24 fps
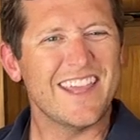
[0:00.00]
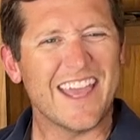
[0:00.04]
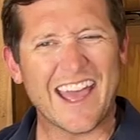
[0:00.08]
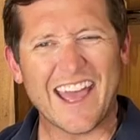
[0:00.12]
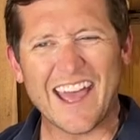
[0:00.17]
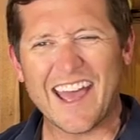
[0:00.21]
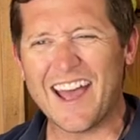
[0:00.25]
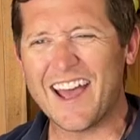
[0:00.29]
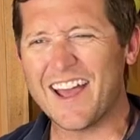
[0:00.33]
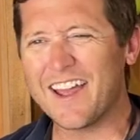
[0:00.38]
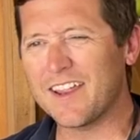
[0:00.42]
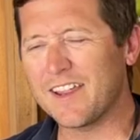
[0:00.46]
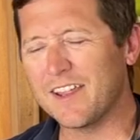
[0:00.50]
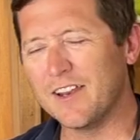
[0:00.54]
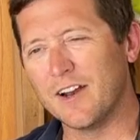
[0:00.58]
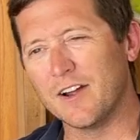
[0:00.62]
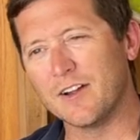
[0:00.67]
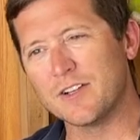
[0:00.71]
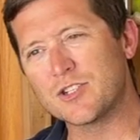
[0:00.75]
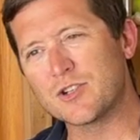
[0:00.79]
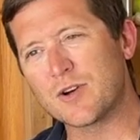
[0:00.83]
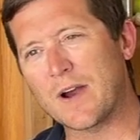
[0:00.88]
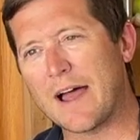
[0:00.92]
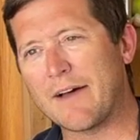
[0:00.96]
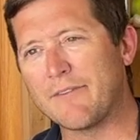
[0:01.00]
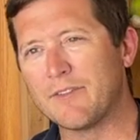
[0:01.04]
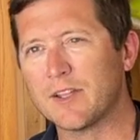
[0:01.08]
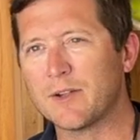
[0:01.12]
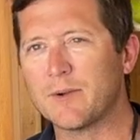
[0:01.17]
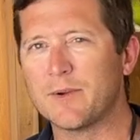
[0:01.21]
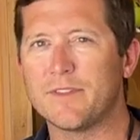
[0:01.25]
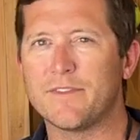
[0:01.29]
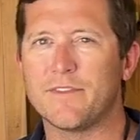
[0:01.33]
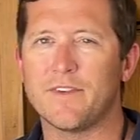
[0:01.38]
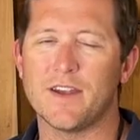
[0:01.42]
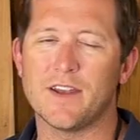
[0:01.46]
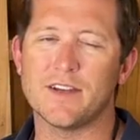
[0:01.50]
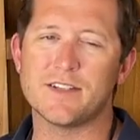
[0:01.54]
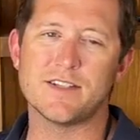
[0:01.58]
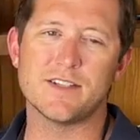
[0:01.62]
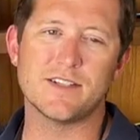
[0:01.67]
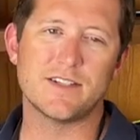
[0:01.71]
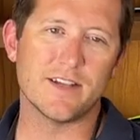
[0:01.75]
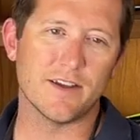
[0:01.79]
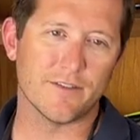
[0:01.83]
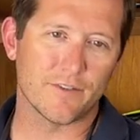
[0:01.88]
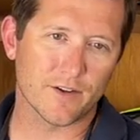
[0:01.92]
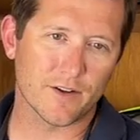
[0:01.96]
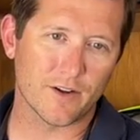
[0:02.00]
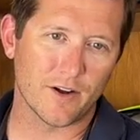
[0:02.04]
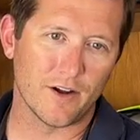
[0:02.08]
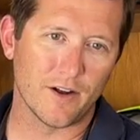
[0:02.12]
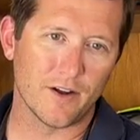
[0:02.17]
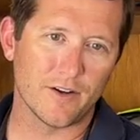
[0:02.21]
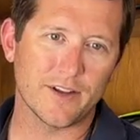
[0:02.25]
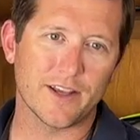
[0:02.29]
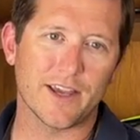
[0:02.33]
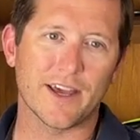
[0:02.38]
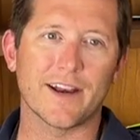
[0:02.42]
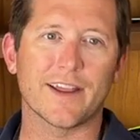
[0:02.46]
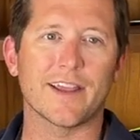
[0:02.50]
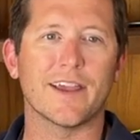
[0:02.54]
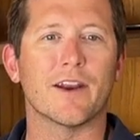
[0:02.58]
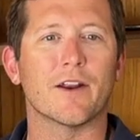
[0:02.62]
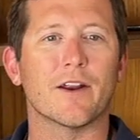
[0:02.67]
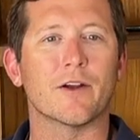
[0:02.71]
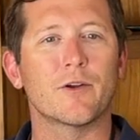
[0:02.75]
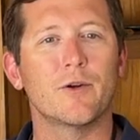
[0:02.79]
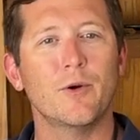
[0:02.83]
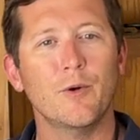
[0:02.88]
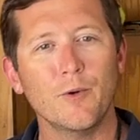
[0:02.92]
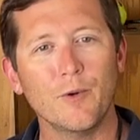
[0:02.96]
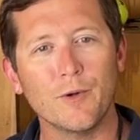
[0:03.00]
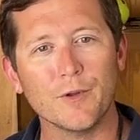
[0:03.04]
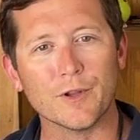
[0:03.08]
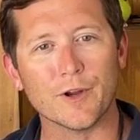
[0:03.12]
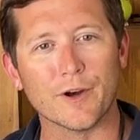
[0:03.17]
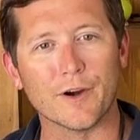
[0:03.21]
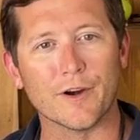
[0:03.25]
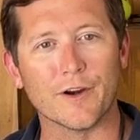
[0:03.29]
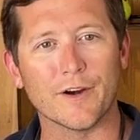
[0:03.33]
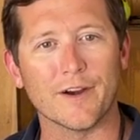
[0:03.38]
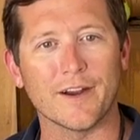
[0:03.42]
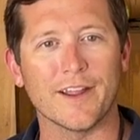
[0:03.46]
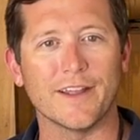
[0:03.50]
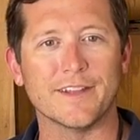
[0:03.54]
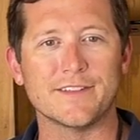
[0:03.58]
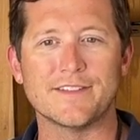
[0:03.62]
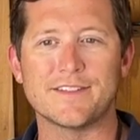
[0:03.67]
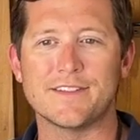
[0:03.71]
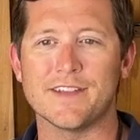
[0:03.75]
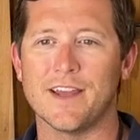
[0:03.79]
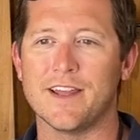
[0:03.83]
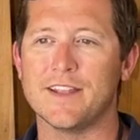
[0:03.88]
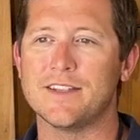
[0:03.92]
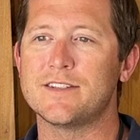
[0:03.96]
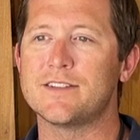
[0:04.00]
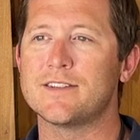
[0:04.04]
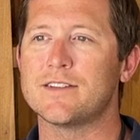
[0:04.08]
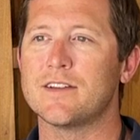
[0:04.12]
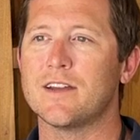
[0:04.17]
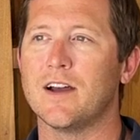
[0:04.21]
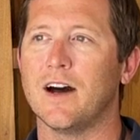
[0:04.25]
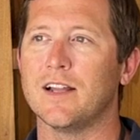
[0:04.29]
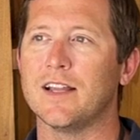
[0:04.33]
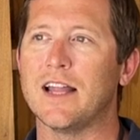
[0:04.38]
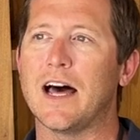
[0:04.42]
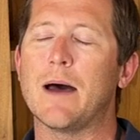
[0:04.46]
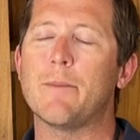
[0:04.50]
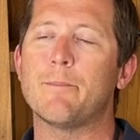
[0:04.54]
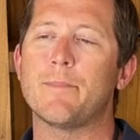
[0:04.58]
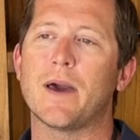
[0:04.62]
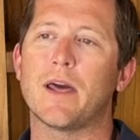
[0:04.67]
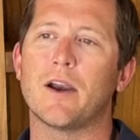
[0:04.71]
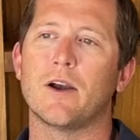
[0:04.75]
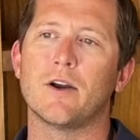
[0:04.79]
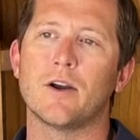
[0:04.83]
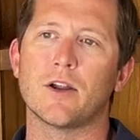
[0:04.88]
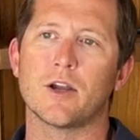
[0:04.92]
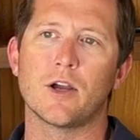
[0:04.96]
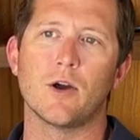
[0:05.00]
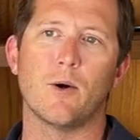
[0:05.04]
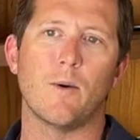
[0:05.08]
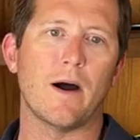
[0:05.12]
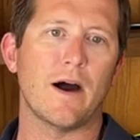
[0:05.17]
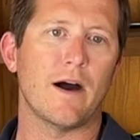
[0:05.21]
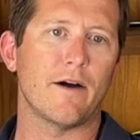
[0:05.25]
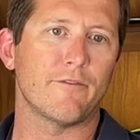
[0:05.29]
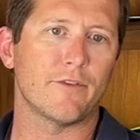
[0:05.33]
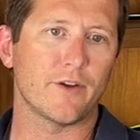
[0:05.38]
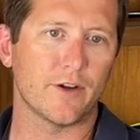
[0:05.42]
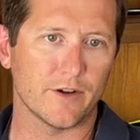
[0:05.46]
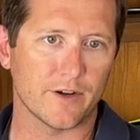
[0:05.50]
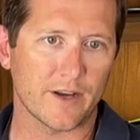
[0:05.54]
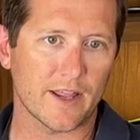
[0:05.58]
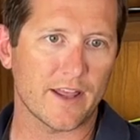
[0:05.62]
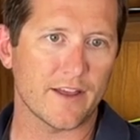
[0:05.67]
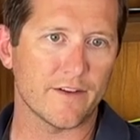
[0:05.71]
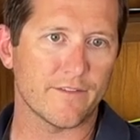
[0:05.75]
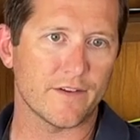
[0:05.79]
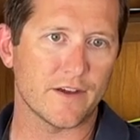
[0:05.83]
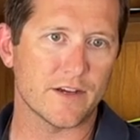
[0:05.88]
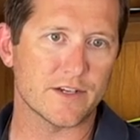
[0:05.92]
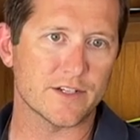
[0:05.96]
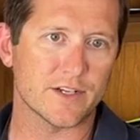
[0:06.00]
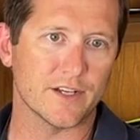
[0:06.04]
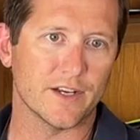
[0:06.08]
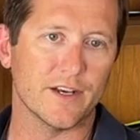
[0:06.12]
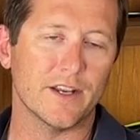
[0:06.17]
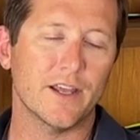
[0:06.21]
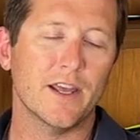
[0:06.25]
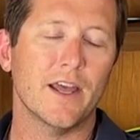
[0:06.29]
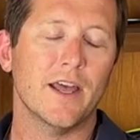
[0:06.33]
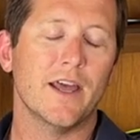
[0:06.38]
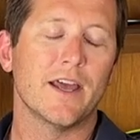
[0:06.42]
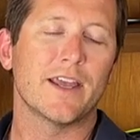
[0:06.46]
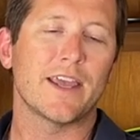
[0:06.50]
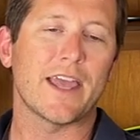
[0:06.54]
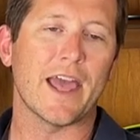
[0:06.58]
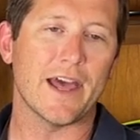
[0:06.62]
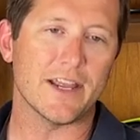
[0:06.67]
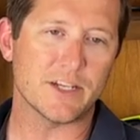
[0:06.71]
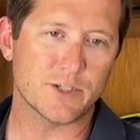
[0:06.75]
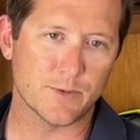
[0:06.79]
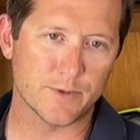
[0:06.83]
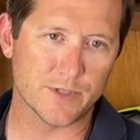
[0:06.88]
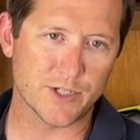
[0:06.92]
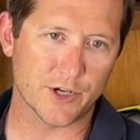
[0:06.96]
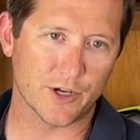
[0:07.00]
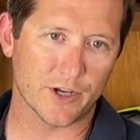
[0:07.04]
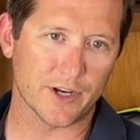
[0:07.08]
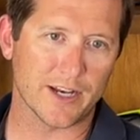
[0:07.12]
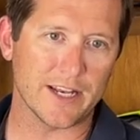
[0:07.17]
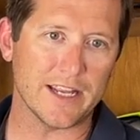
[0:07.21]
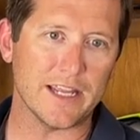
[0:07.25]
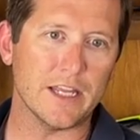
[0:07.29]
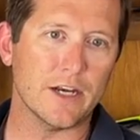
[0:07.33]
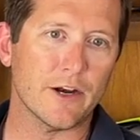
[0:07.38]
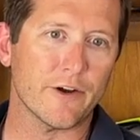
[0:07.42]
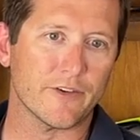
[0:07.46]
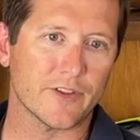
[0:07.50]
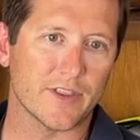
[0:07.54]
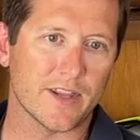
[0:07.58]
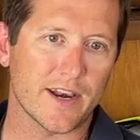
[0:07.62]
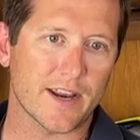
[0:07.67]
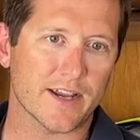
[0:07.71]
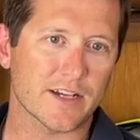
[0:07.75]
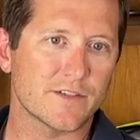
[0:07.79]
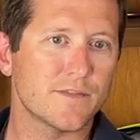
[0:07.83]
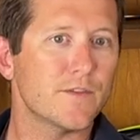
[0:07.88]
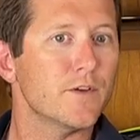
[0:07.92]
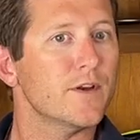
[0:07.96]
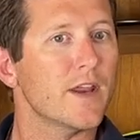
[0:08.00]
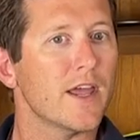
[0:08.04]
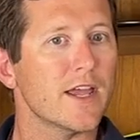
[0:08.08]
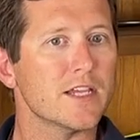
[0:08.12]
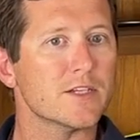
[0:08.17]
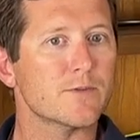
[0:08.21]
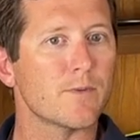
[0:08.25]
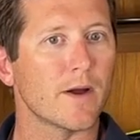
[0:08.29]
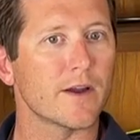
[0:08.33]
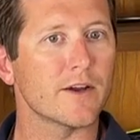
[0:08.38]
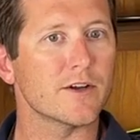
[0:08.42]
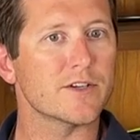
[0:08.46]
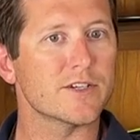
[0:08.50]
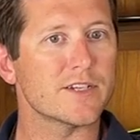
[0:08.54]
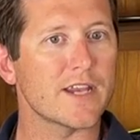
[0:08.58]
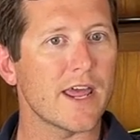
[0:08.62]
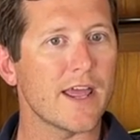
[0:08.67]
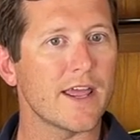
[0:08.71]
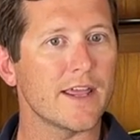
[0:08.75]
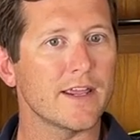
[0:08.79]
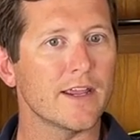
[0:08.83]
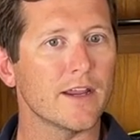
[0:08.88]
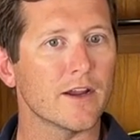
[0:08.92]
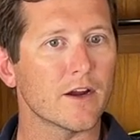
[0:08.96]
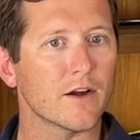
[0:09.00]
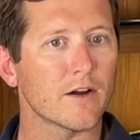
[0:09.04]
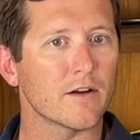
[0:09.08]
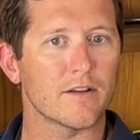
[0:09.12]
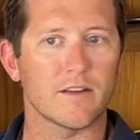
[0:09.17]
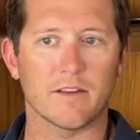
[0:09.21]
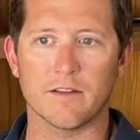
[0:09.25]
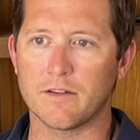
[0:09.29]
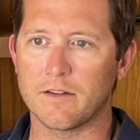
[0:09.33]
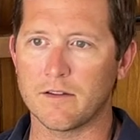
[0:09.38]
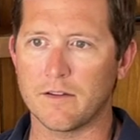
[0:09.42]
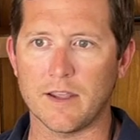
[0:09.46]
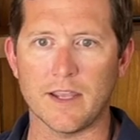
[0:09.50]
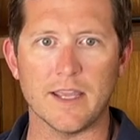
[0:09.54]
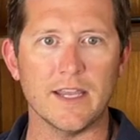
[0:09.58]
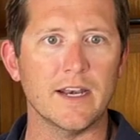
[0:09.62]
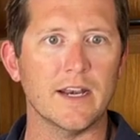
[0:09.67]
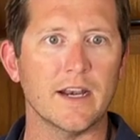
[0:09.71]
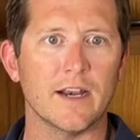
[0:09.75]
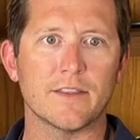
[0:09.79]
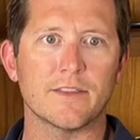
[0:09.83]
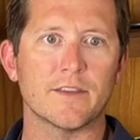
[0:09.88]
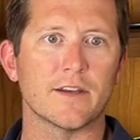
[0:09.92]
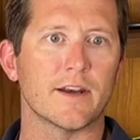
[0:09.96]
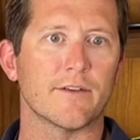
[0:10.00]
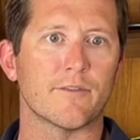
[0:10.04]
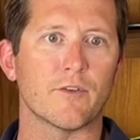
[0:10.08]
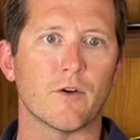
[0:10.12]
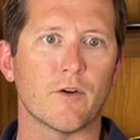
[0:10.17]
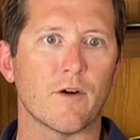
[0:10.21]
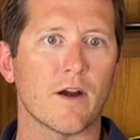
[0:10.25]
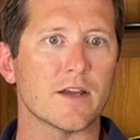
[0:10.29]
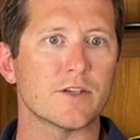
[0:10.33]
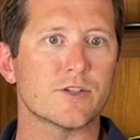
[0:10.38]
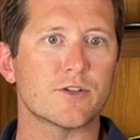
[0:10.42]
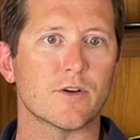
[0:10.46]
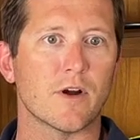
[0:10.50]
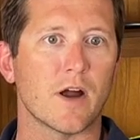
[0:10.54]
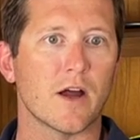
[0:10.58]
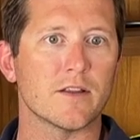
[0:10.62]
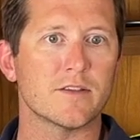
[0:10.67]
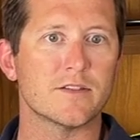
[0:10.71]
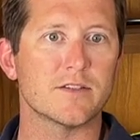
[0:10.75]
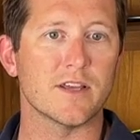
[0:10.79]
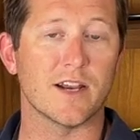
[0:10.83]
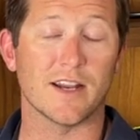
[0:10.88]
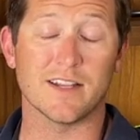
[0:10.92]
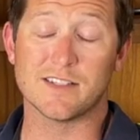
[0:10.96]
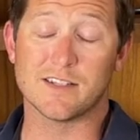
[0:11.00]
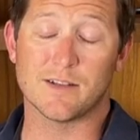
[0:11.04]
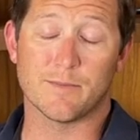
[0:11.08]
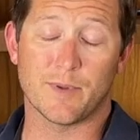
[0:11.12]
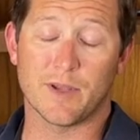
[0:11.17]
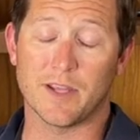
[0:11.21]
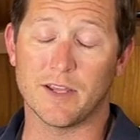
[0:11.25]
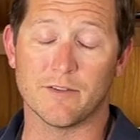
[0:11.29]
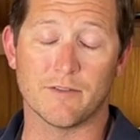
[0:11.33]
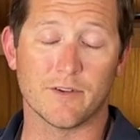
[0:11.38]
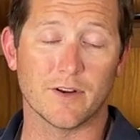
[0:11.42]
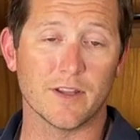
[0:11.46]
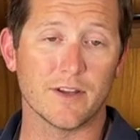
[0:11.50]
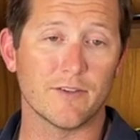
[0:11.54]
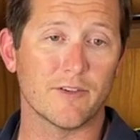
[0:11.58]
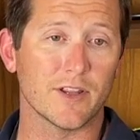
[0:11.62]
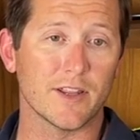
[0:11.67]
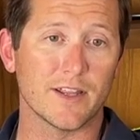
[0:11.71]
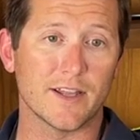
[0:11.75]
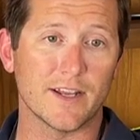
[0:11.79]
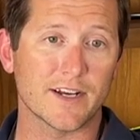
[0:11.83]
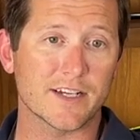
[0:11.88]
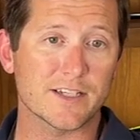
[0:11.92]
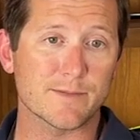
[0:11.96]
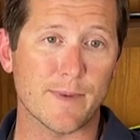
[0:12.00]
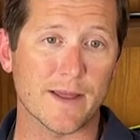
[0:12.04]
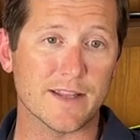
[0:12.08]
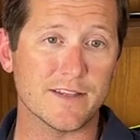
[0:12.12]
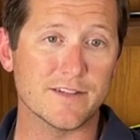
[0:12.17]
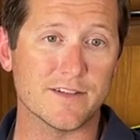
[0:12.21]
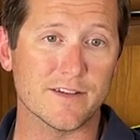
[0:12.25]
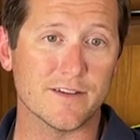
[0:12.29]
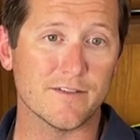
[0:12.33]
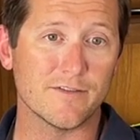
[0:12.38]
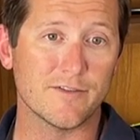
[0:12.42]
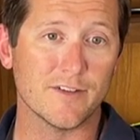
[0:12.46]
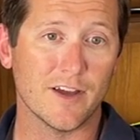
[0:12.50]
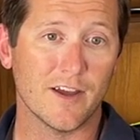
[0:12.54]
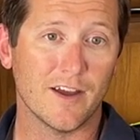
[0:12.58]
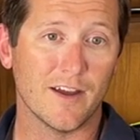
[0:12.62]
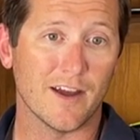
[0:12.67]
Yeah, you know, traveling with fish is difficult. You got to get a cooler. It's a lot better to go out for your day of fishing, catch what you're going to eat over the next few days while you're staying here, eat it at the different restaurants. It ends up being really, really inexpensive.